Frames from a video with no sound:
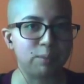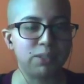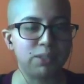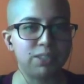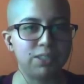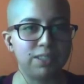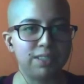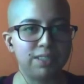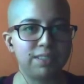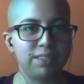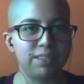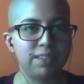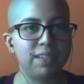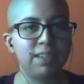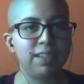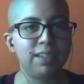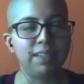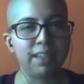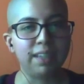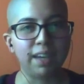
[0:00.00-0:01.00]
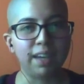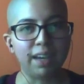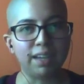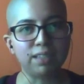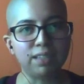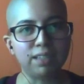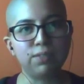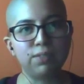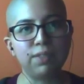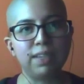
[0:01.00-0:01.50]
which is the
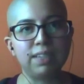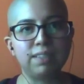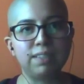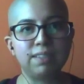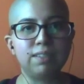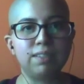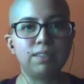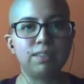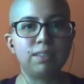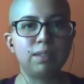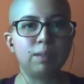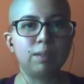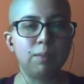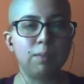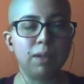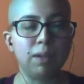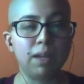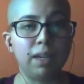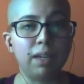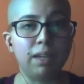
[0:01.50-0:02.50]
Hartz system,